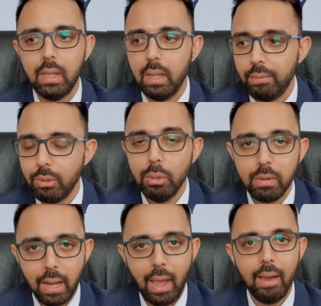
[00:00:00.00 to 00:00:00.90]
If you
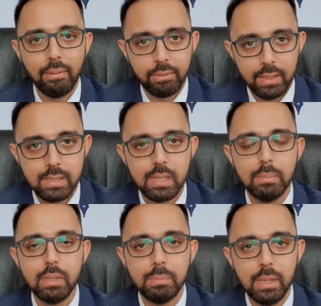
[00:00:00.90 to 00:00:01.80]
have
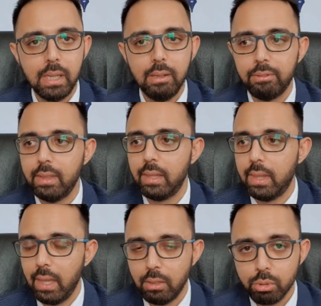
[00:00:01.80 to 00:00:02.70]
reasonable belief that
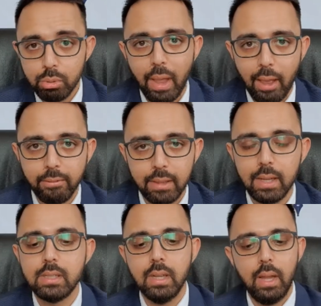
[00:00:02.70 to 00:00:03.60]
they do have
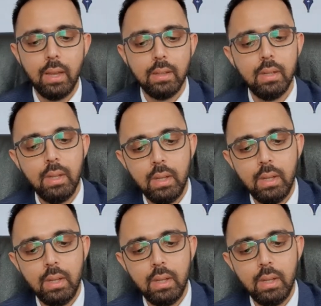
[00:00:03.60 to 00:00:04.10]
that and